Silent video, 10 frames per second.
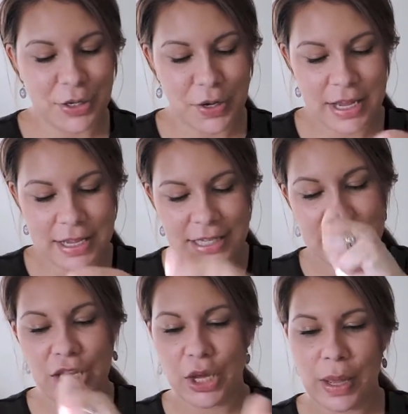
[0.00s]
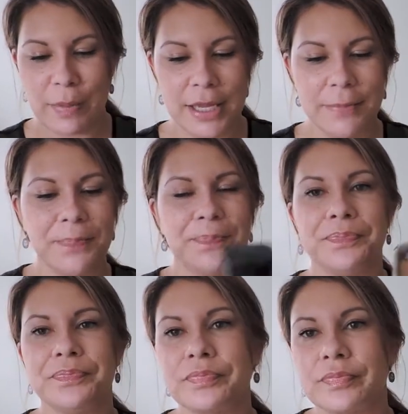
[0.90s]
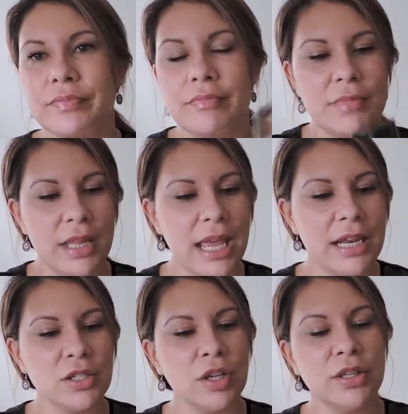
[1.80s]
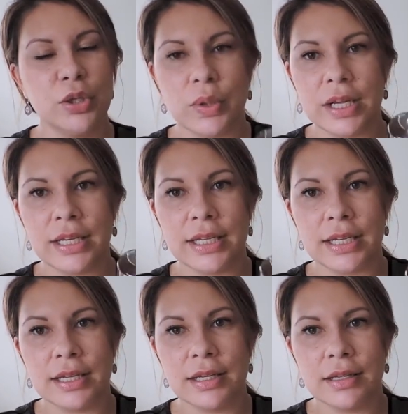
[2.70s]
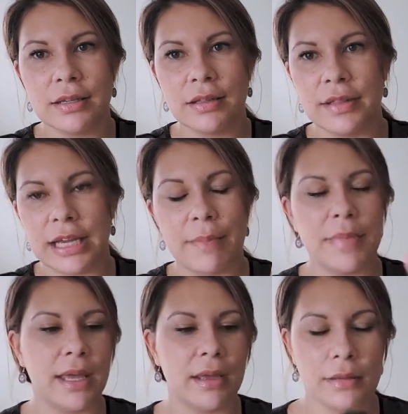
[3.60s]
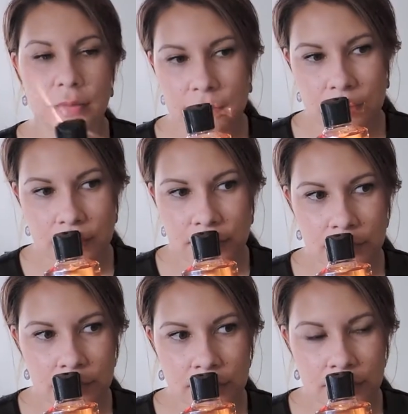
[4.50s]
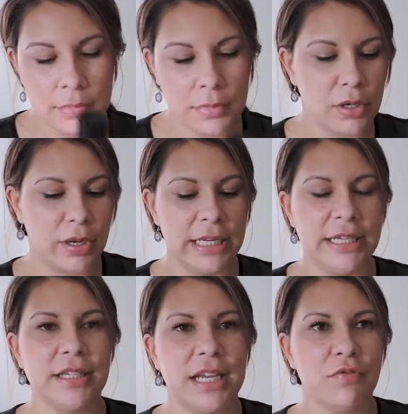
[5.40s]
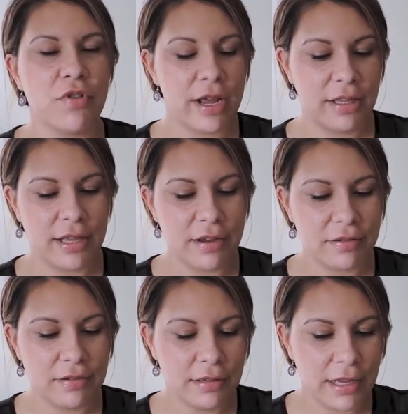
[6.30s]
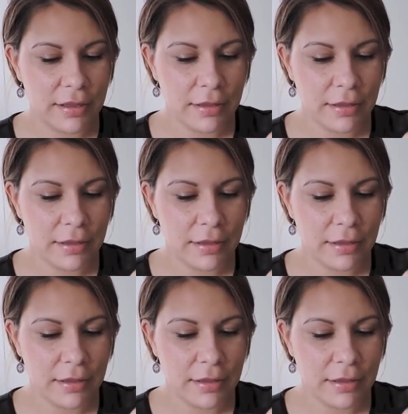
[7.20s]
So yes, here you go, hubby. And it's got the little click thing up there. I need to get right in there.